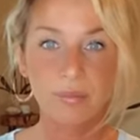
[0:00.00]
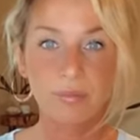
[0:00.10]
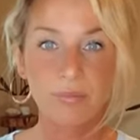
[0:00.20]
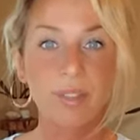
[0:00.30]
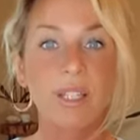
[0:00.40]

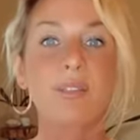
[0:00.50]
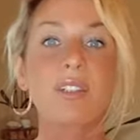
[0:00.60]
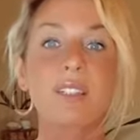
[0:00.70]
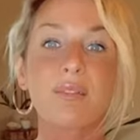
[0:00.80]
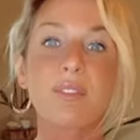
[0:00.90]
Forgive
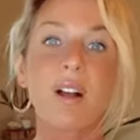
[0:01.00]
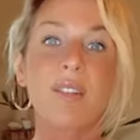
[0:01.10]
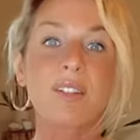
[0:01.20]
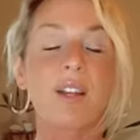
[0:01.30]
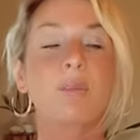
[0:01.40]
yourself for all the
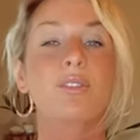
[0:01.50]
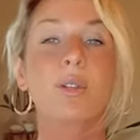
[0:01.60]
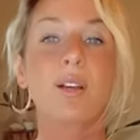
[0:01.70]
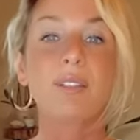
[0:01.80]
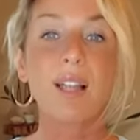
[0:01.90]
times you
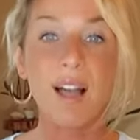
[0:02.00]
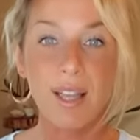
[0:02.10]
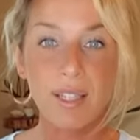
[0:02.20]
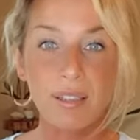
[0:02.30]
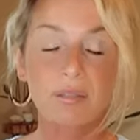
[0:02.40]
have lied.